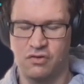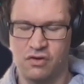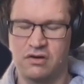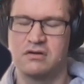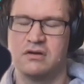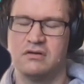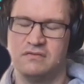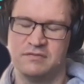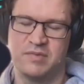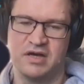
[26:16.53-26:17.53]
or the
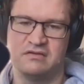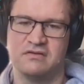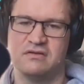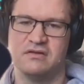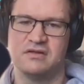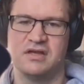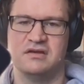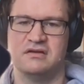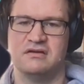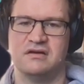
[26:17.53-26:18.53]
core with Python,
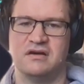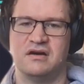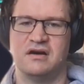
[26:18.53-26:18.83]
then